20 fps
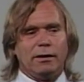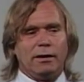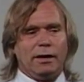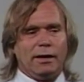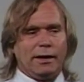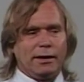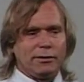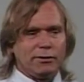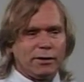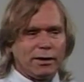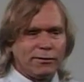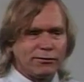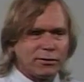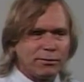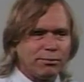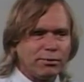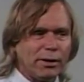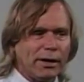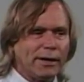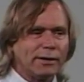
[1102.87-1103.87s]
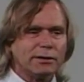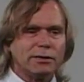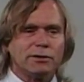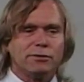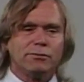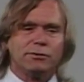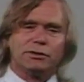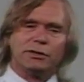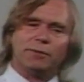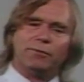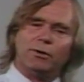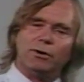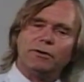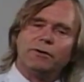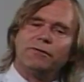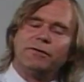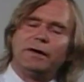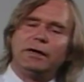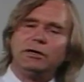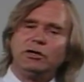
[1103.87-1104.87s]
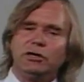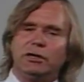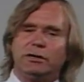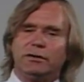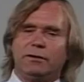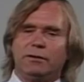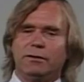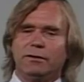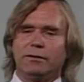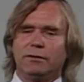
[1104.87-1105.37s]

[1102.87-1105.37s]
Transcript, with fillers: And you have to practice with some motivation.